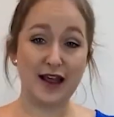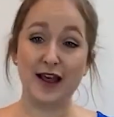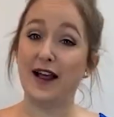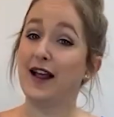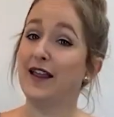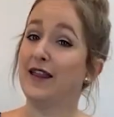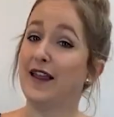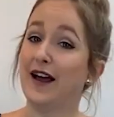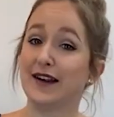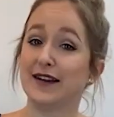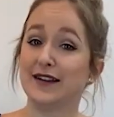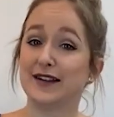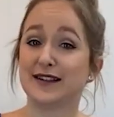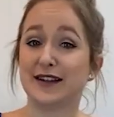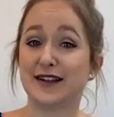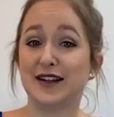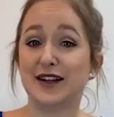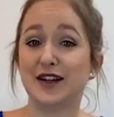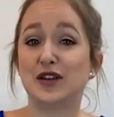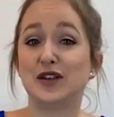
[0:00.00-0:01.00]
And that is
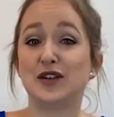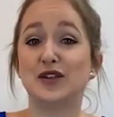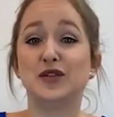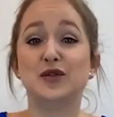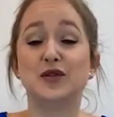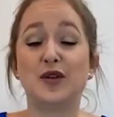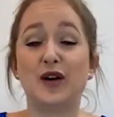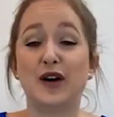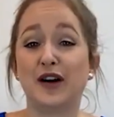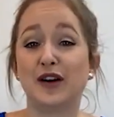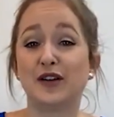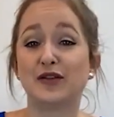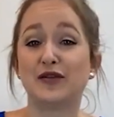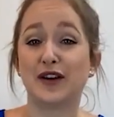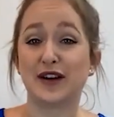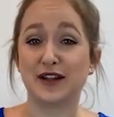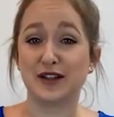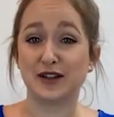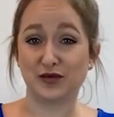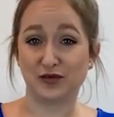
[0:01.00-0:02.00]
it. You are
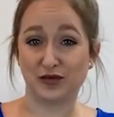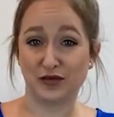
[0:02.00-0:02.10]
ready to